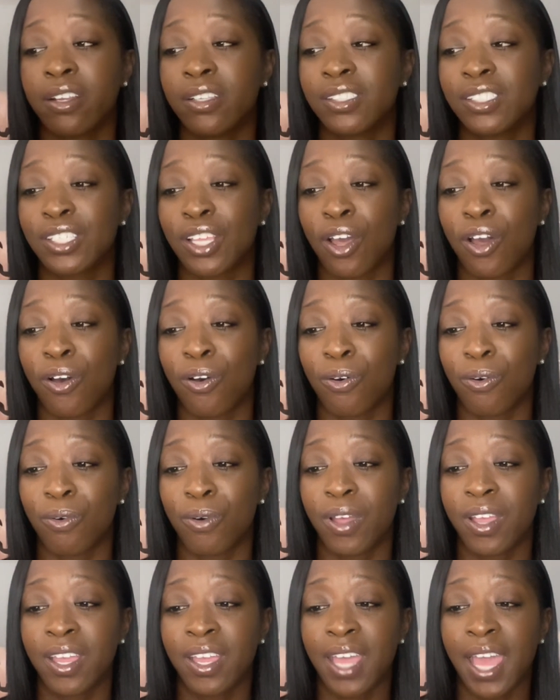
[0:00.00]

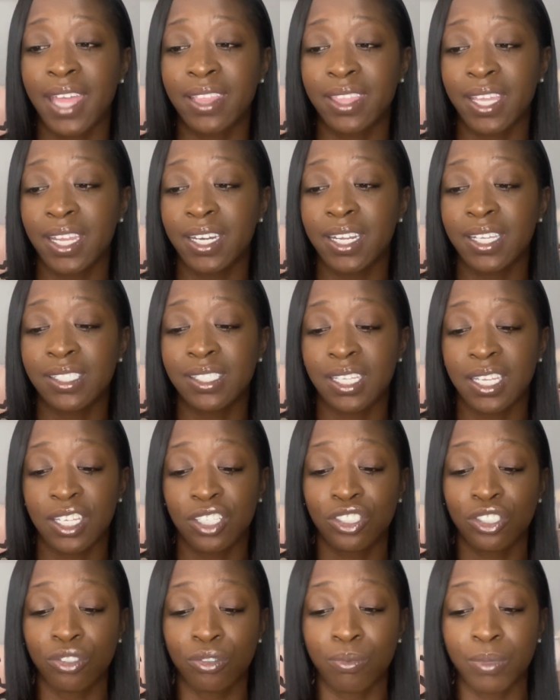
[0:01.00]
so I think that's the
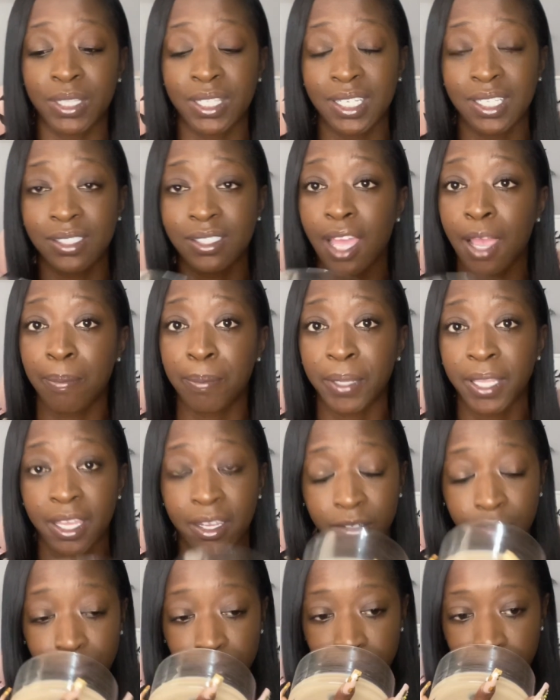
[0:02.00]
issue with these type of
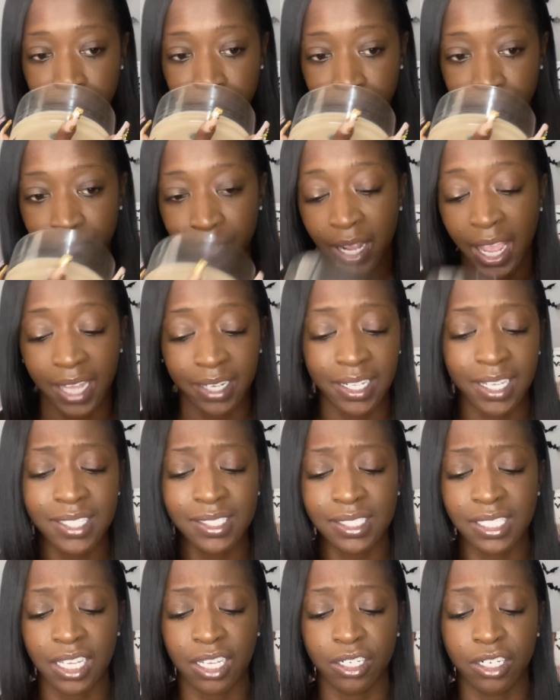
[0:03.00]
candles. I
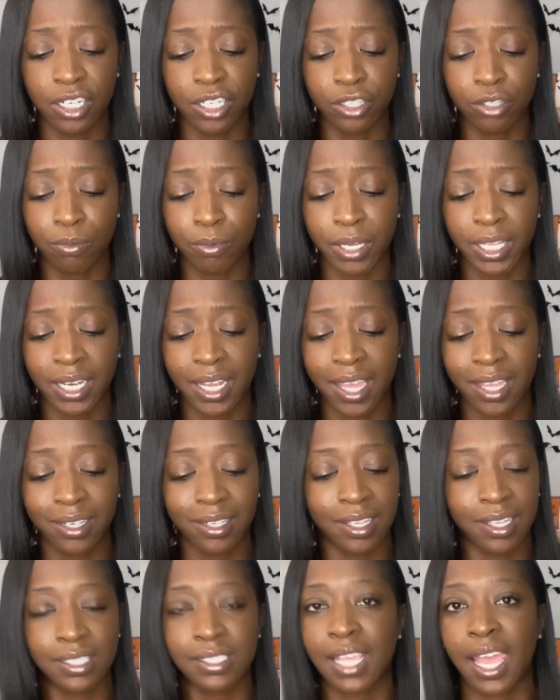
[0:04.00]
did see another one like
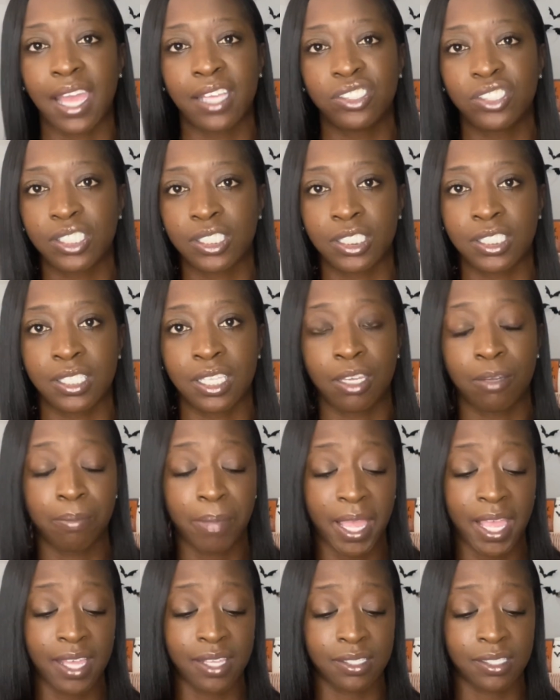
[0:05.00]
this. I just skipped
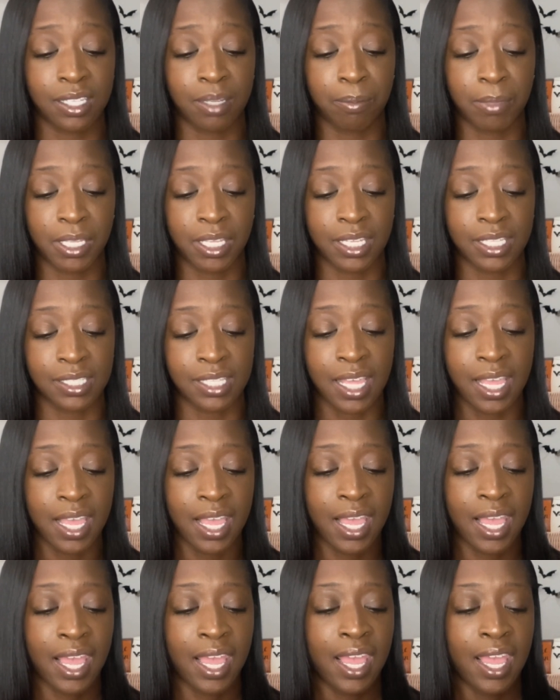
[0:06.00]
past it because,
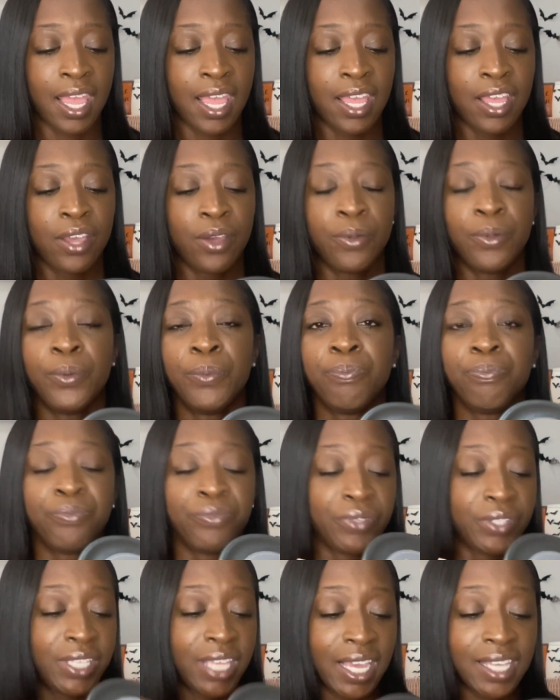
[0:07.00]

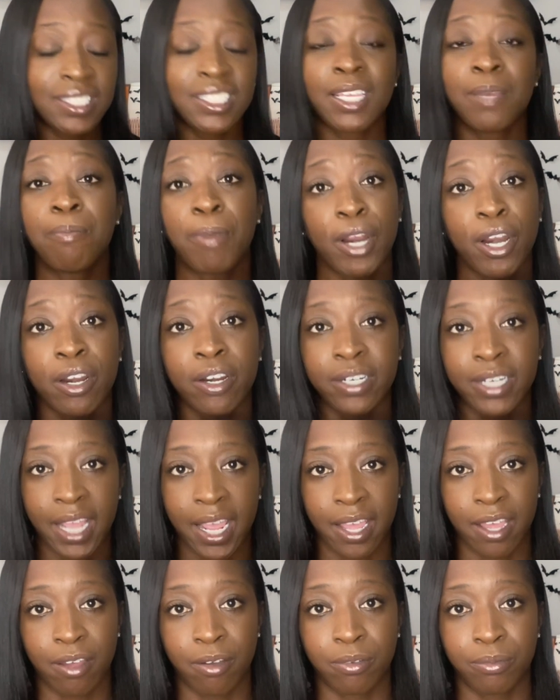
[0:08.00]
yes, it burned
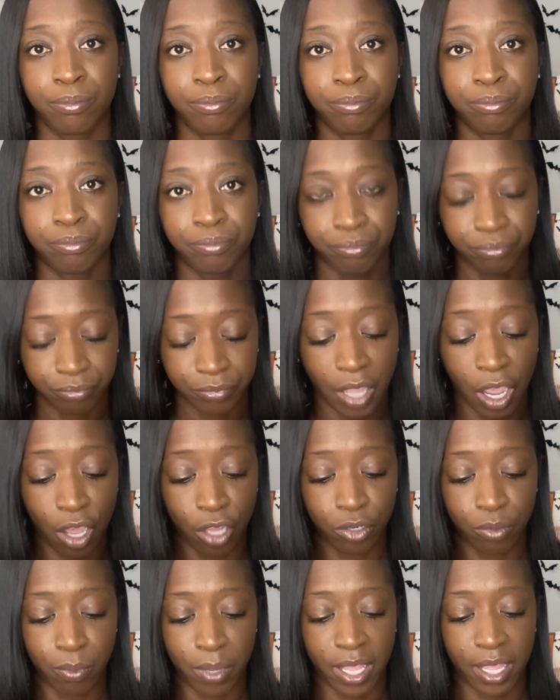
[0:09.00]
down all
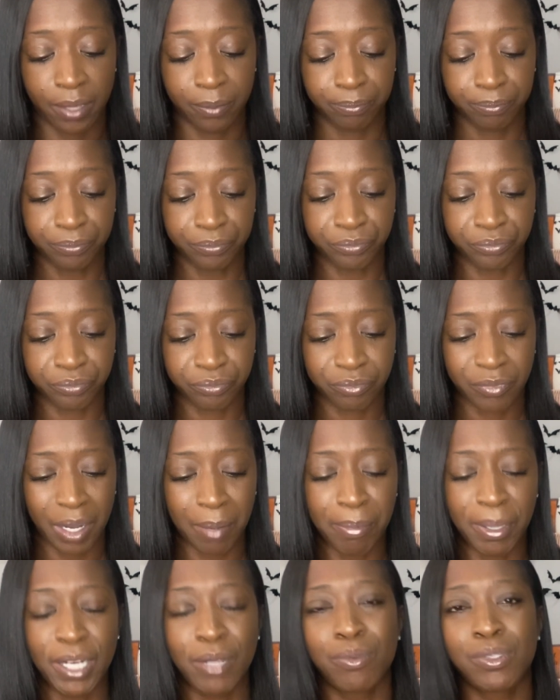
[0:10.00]
the way,
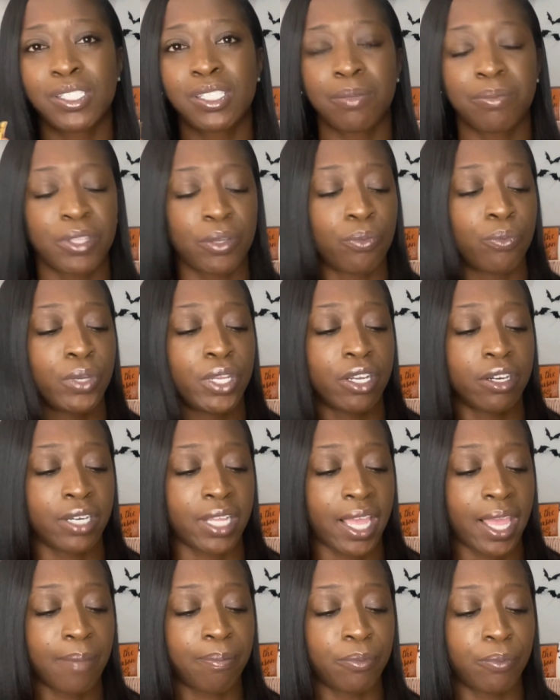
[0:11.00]
but it was something weird
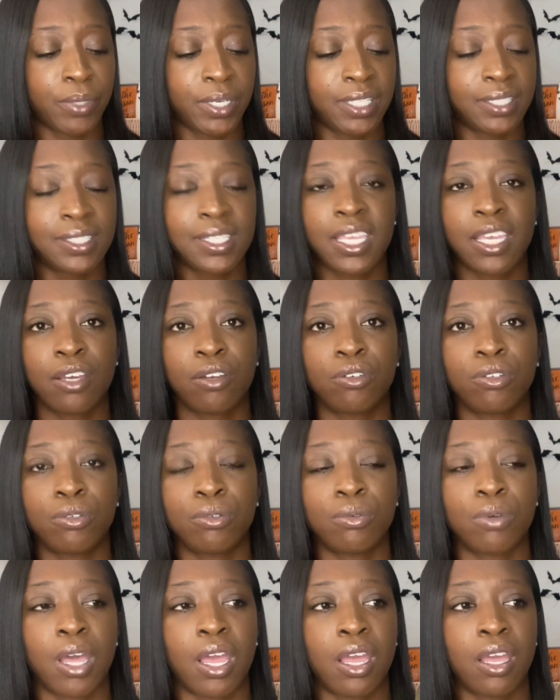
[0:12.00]
that happened with this candle.